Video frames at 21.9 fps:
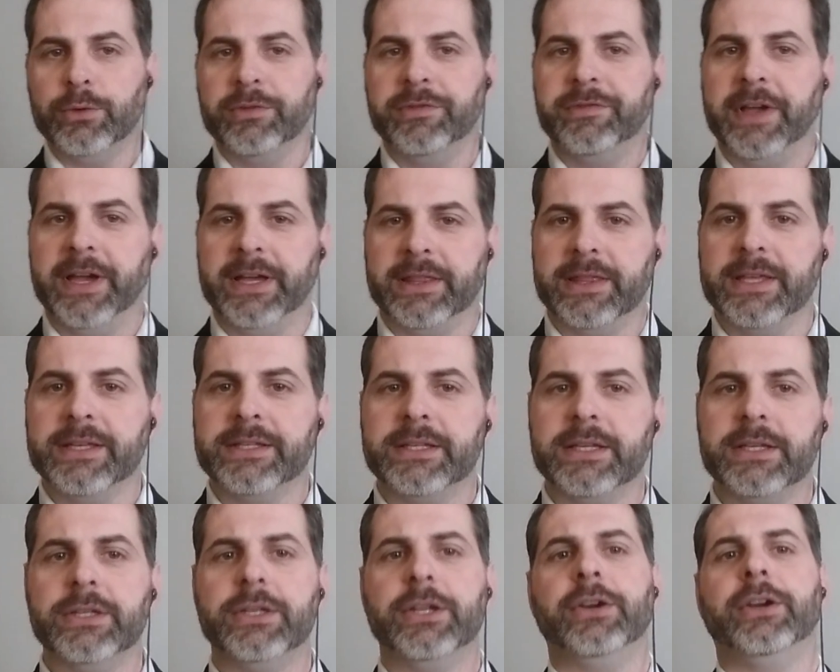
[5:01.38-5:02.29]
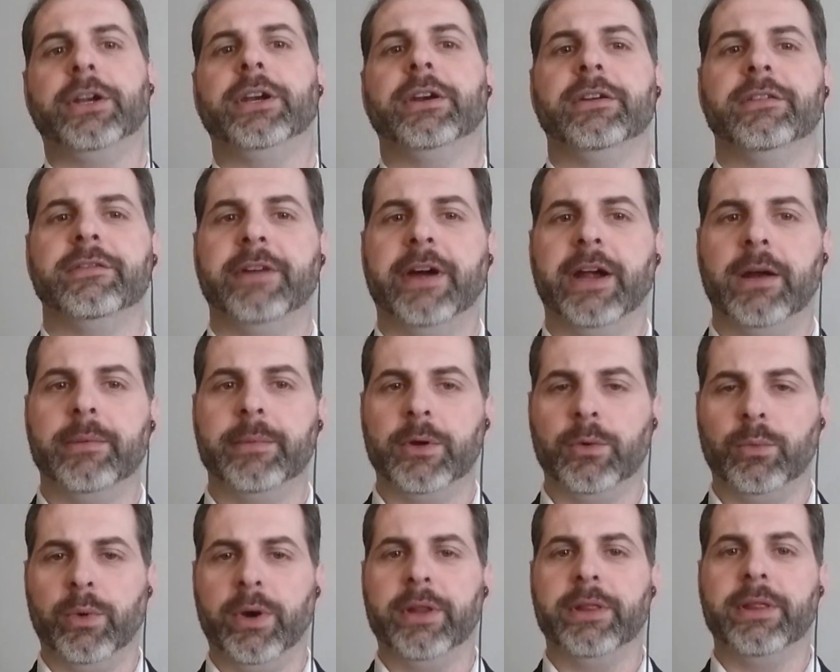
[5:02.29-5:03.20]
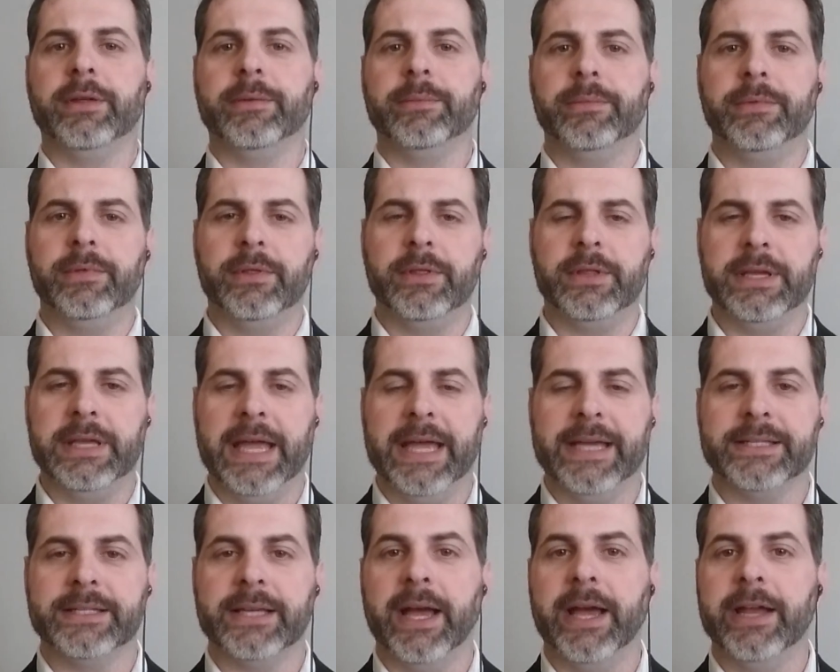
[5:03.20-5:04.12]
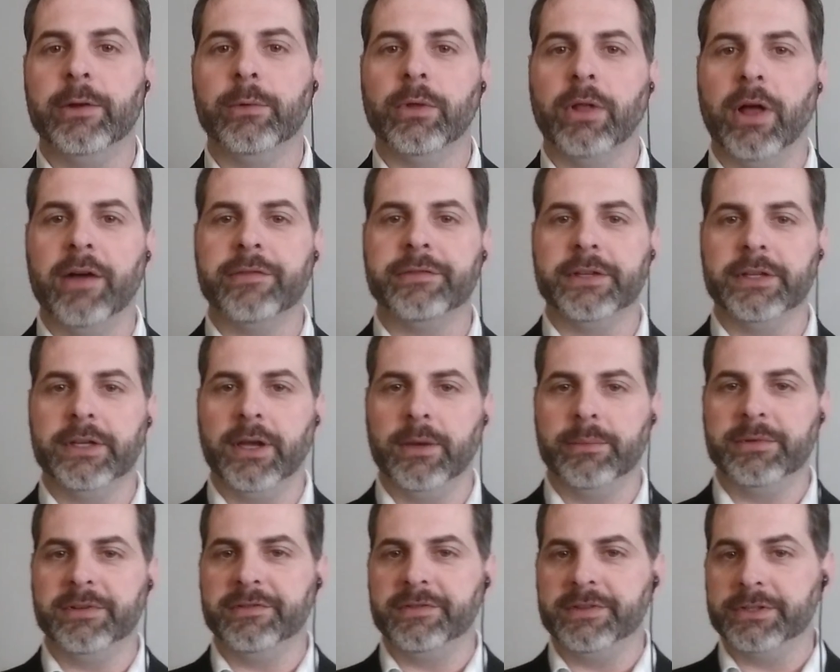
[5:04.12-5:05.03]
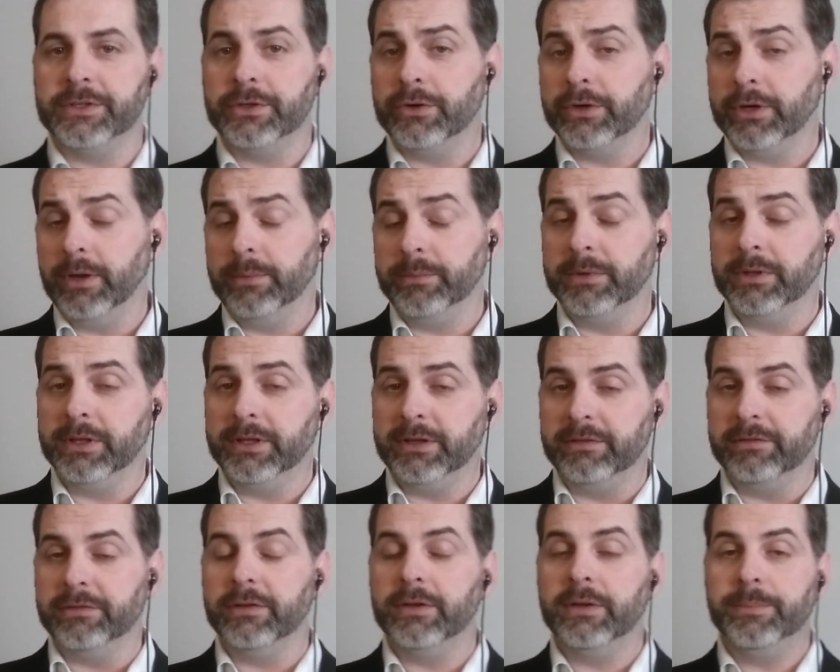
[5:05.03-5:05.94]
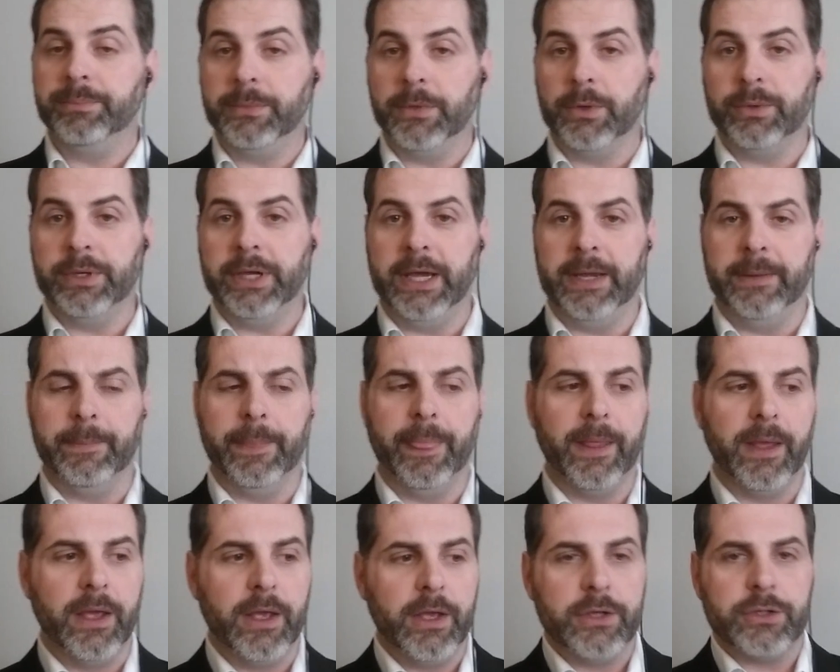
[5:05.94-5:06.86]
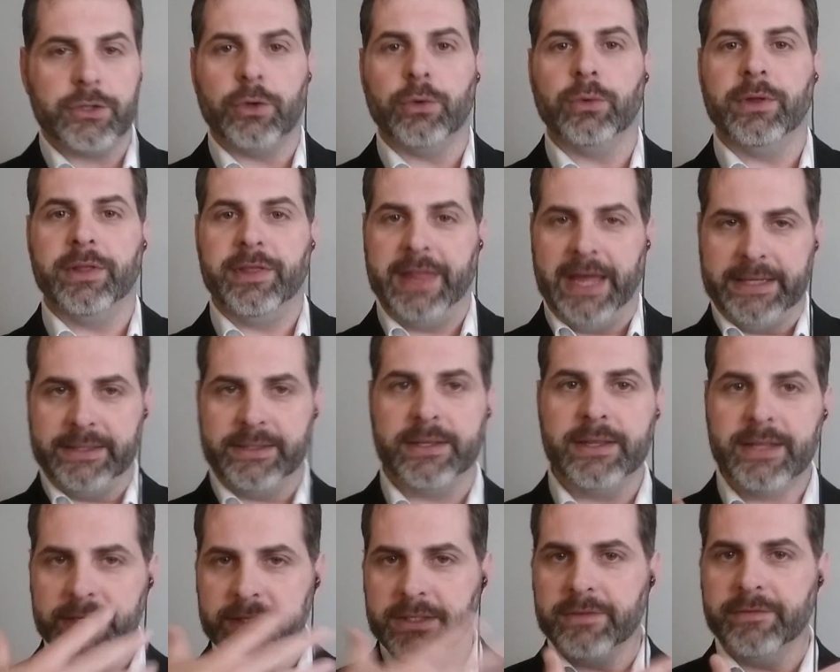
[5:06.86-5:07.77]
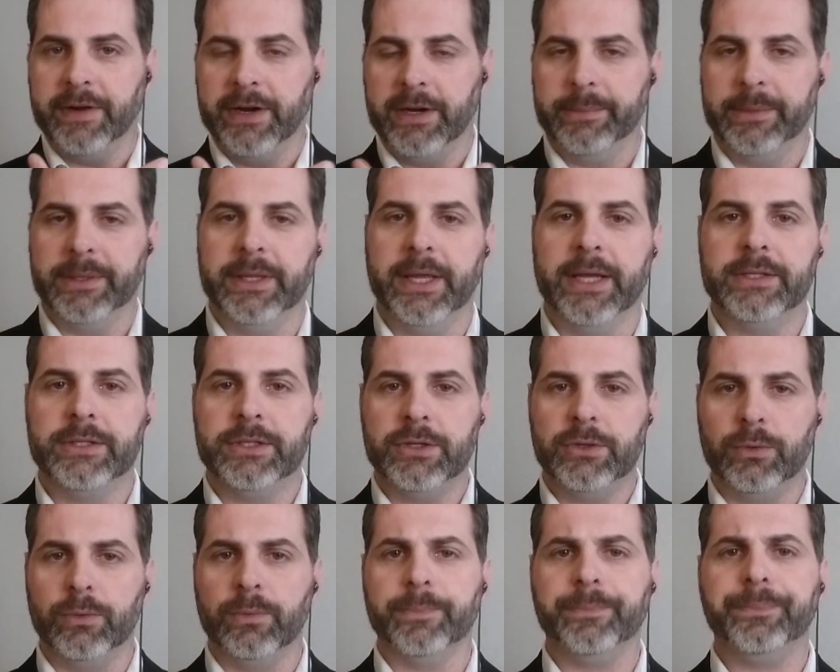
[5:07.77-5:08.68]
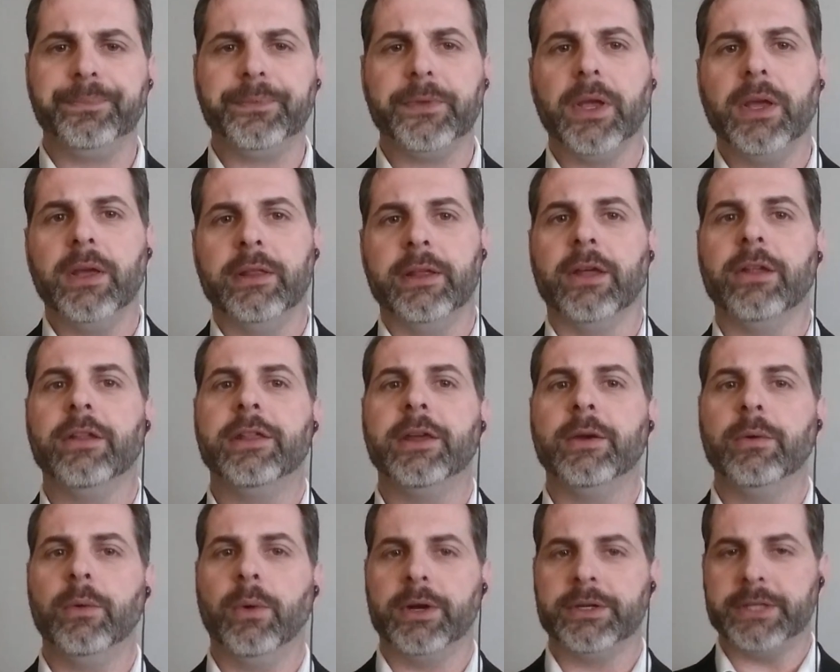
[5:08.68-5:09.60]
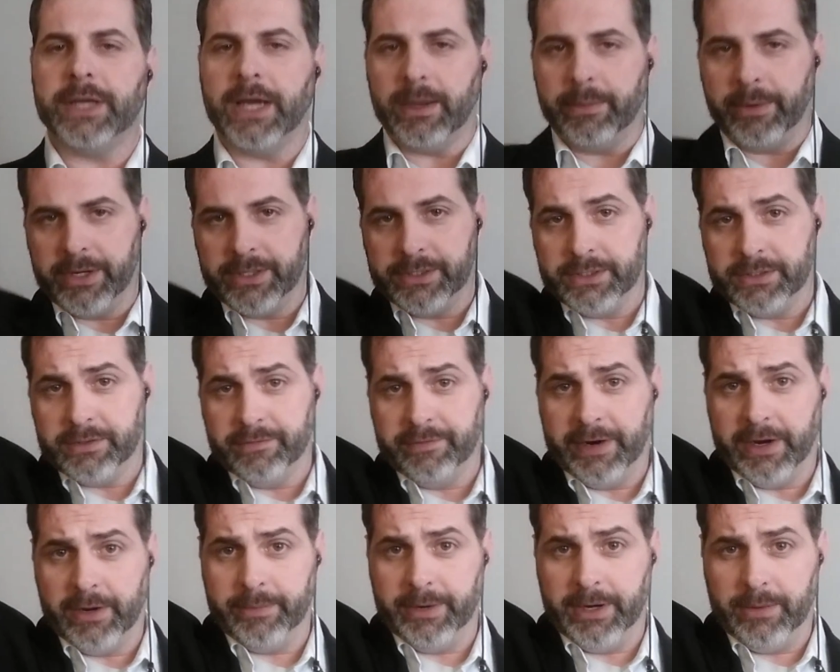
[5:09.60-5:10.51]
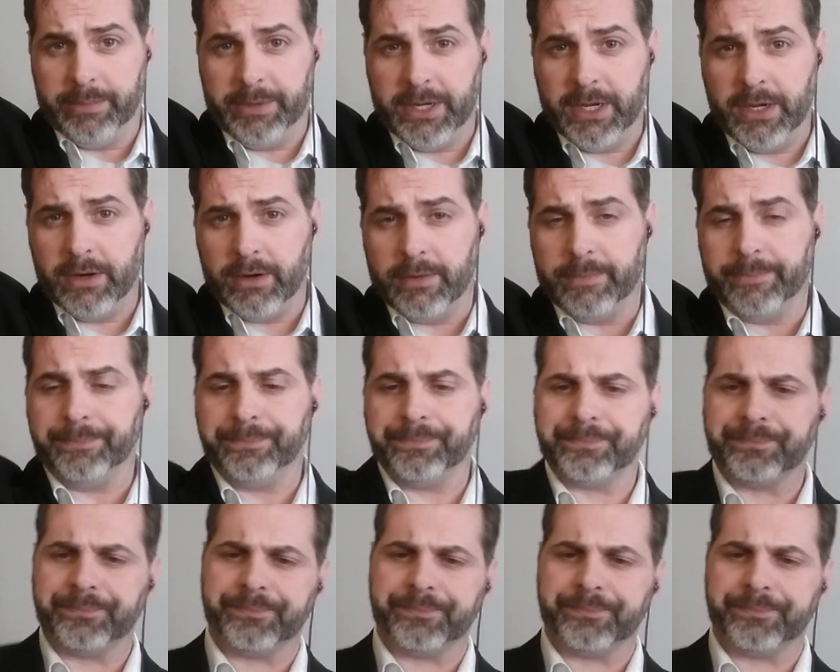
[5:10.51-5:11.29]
to affect this interior environment where the anxiety will often come to visit or come to live. Okay, so that's this environment, that's you. The other thing we want to talk about is this environment up here.